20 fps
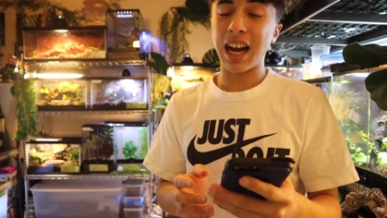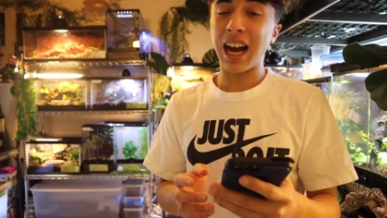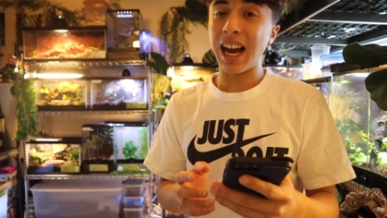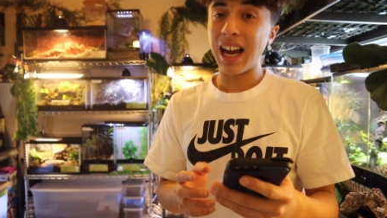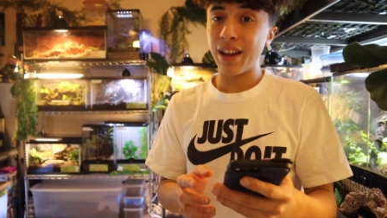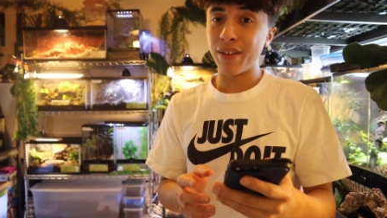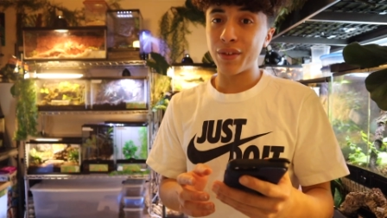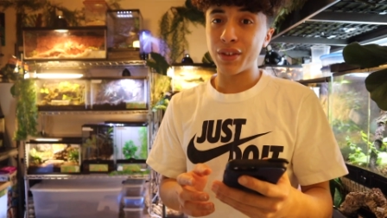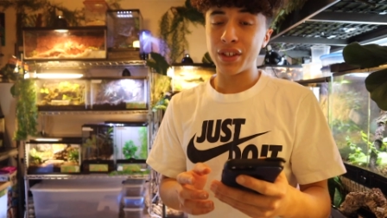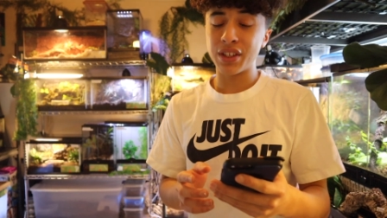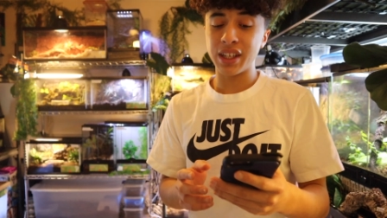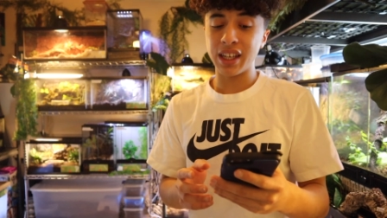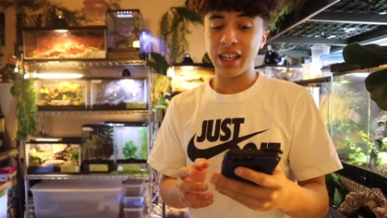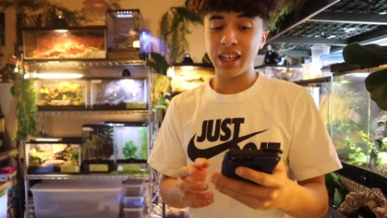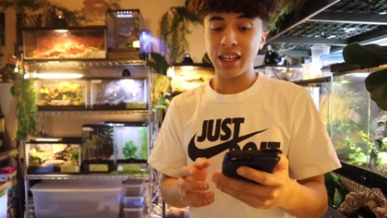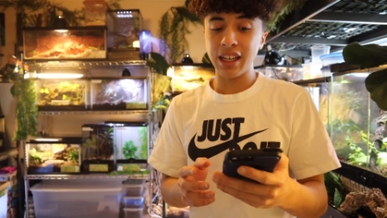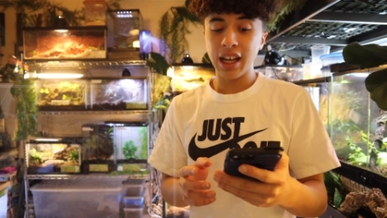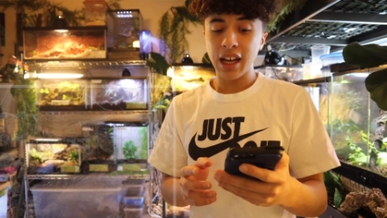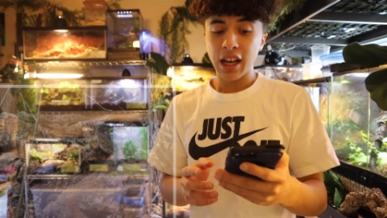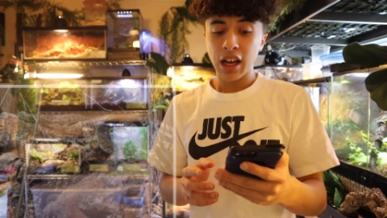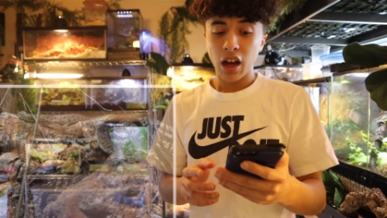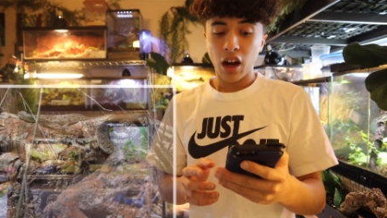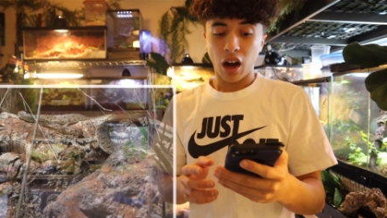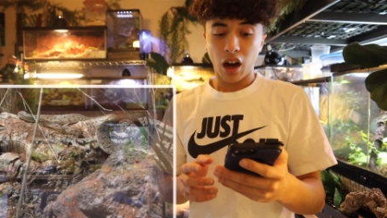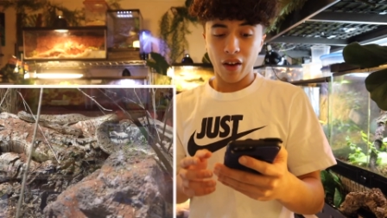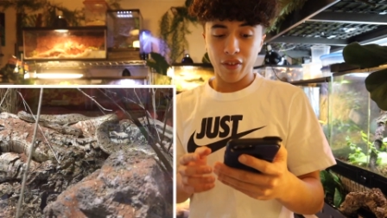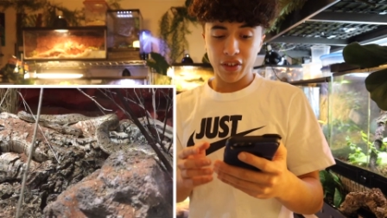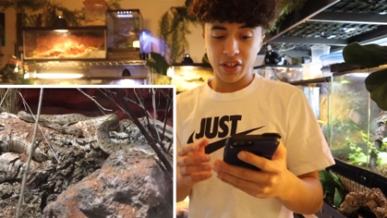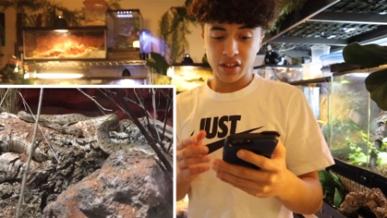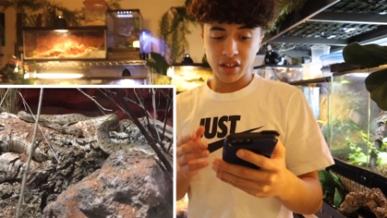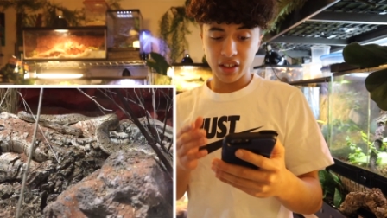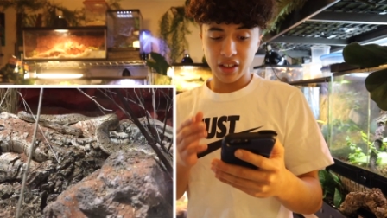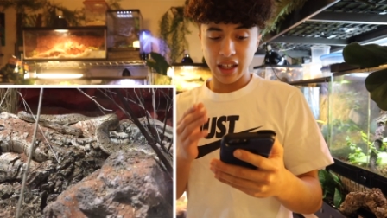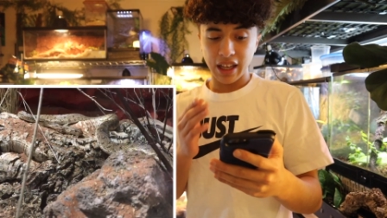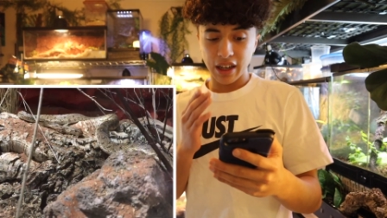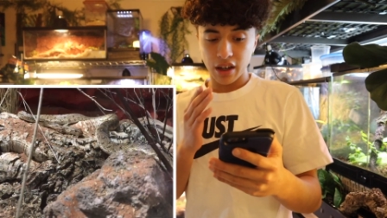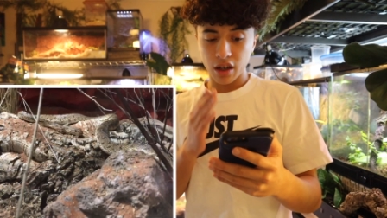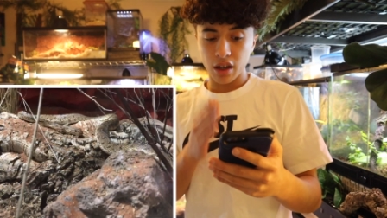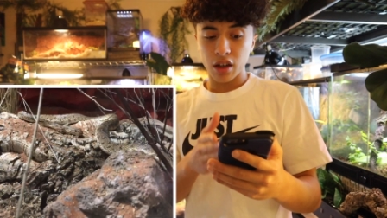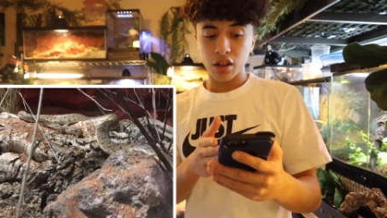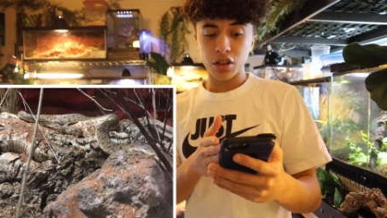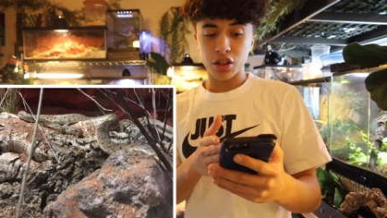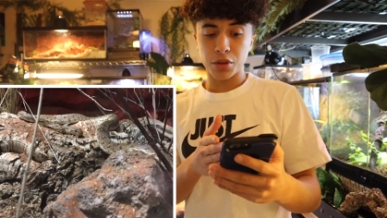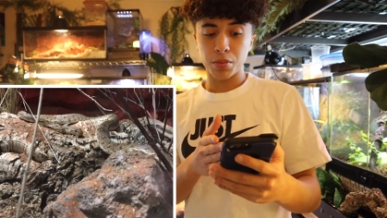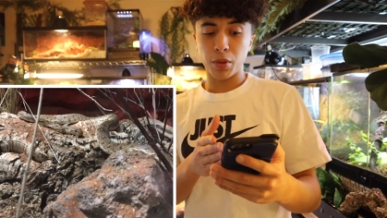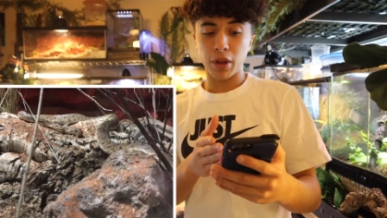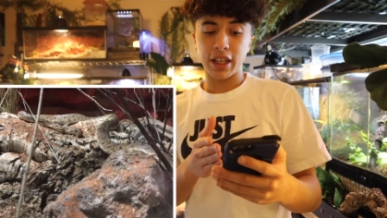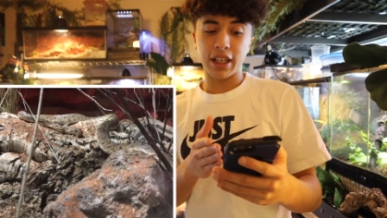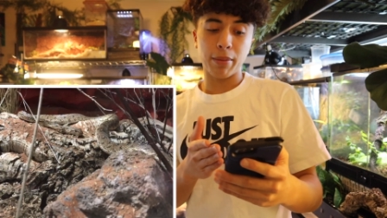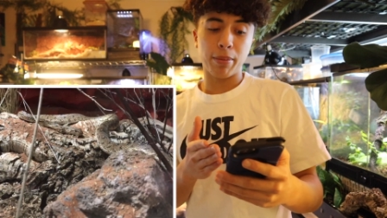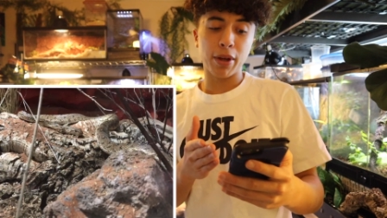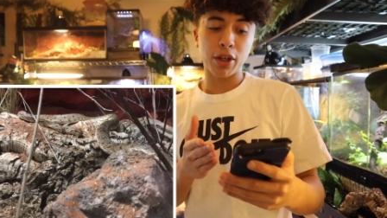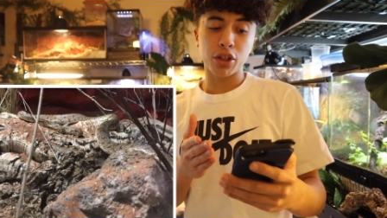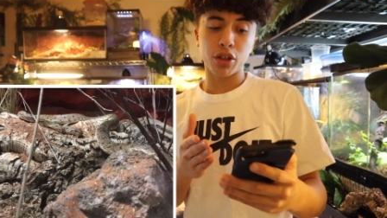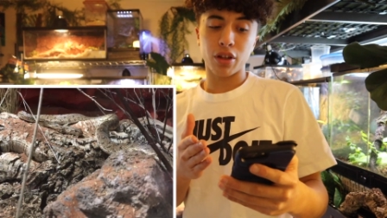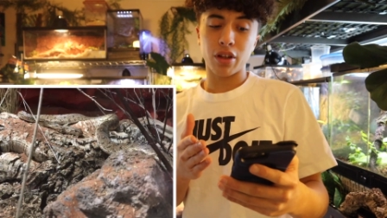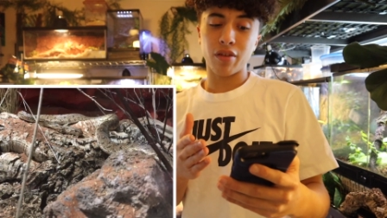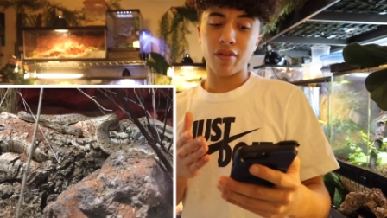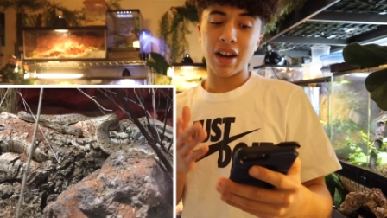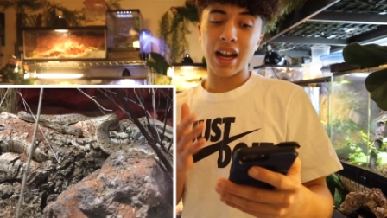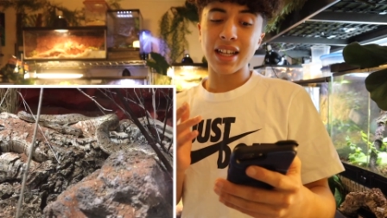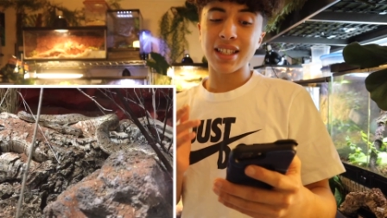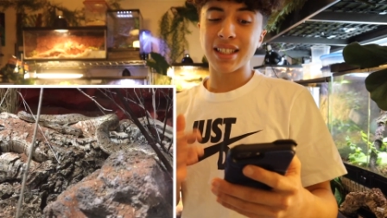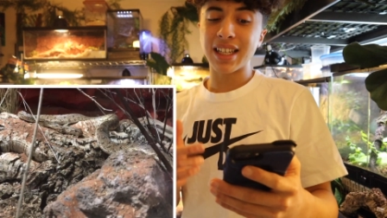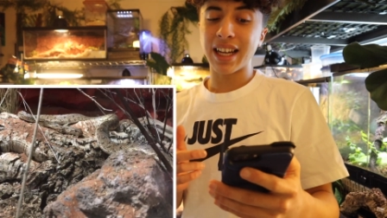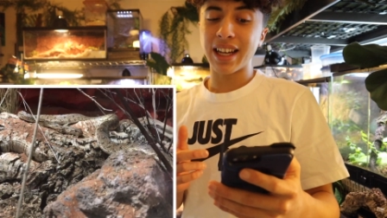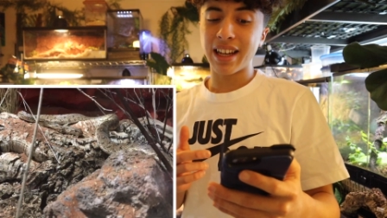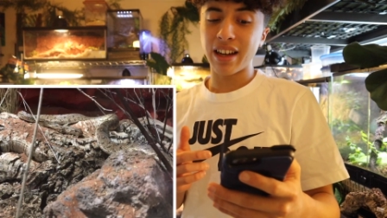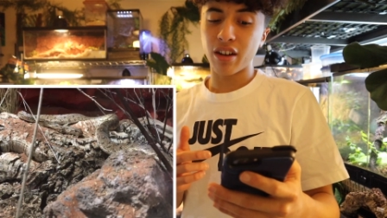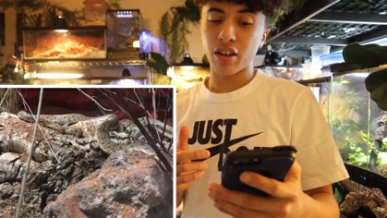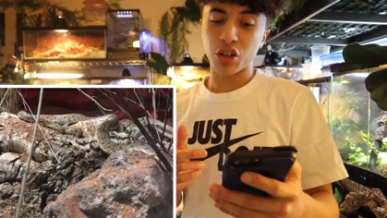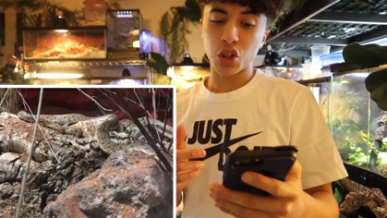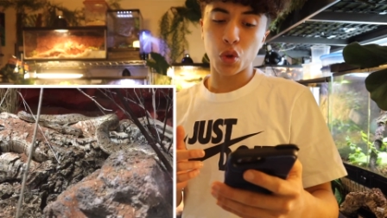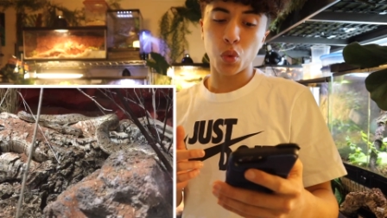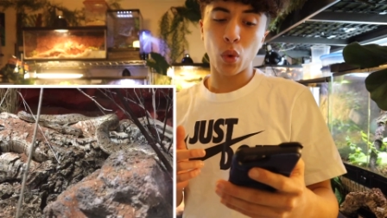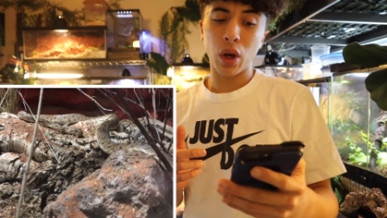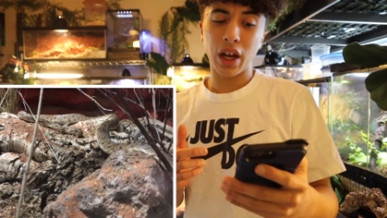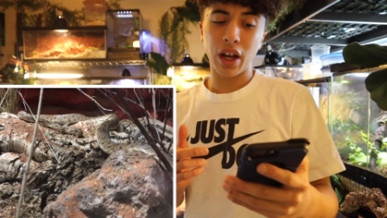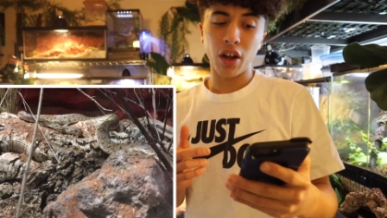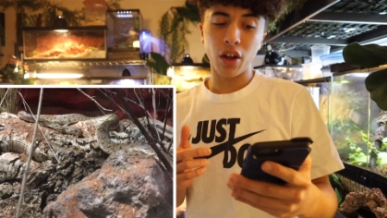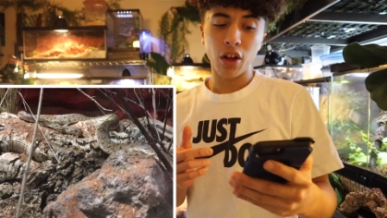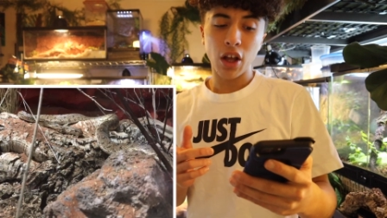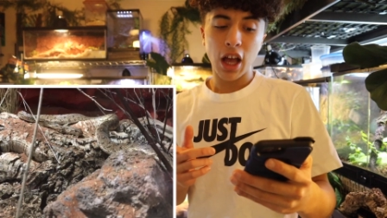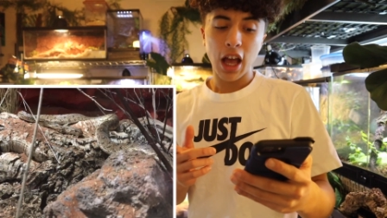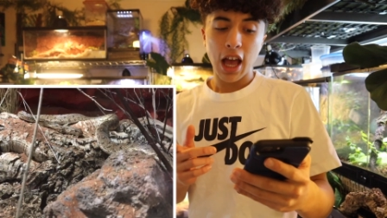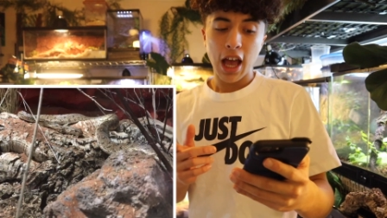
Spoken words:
I have seen. Obviously, they're displaying a picture of the rat snake here as well.